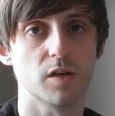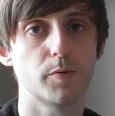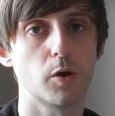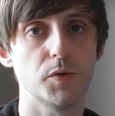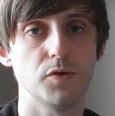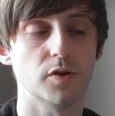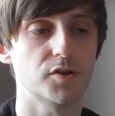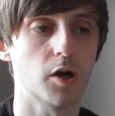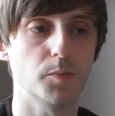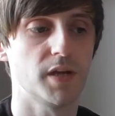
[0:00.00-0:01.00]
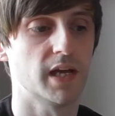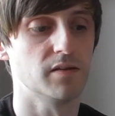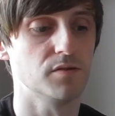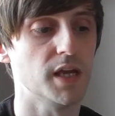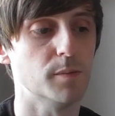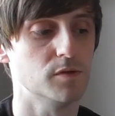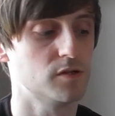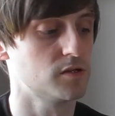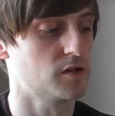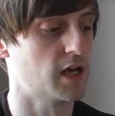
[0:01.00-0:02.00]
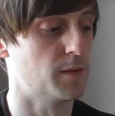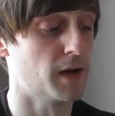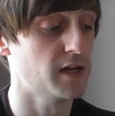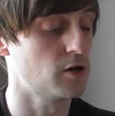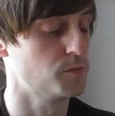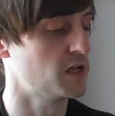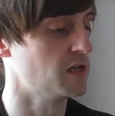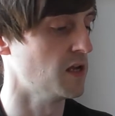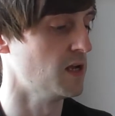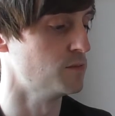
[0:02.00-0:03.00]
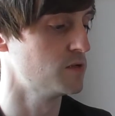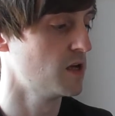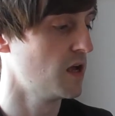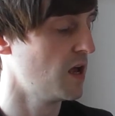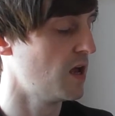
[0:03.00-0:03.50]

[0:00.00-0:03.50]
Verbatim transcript: I'll probably do a top 10 games, uh, my top 10 games,